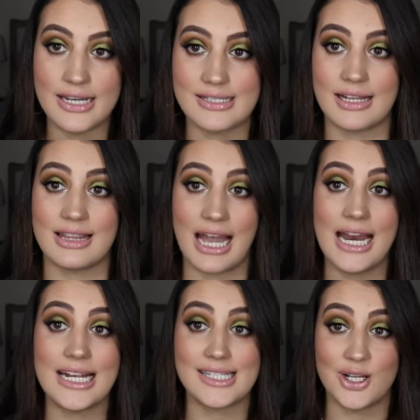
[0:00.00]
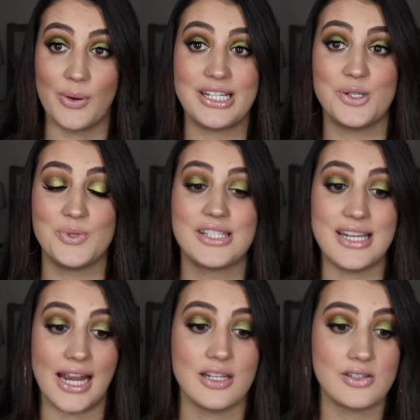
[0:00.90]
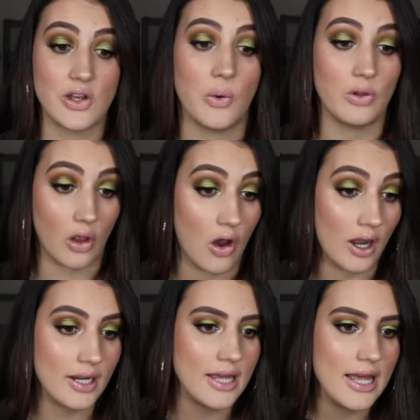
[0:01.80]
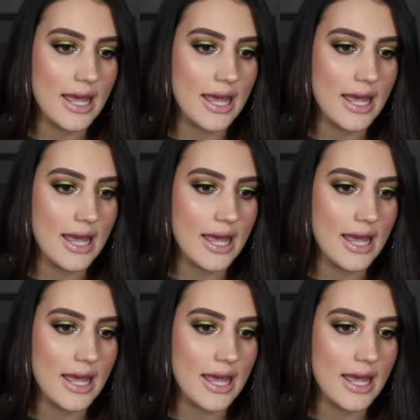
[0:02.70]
is that is going to stay so long.